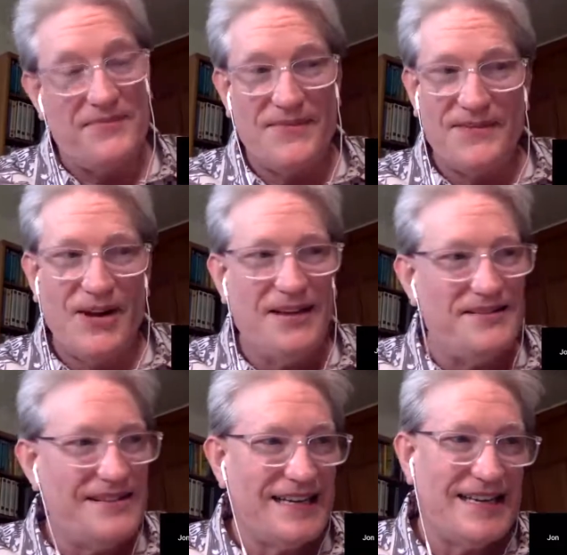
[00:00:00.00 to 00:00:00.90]

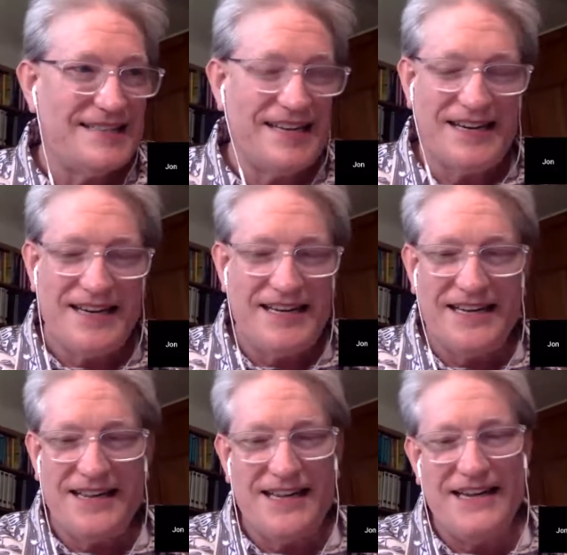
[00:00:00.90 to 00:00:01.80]
Well, like I said,
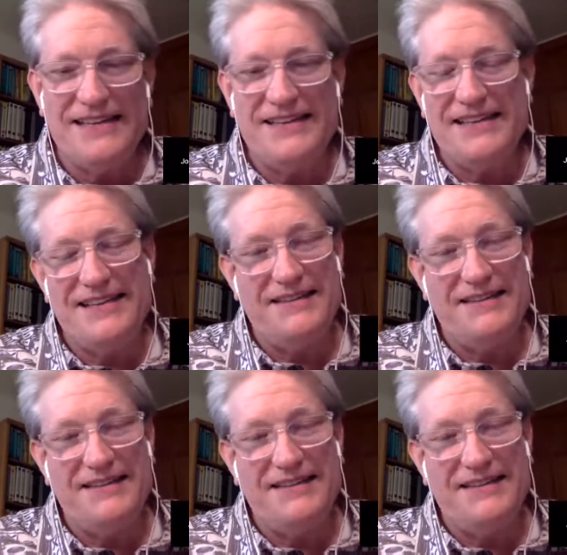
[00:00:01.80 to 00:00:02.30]
yeah.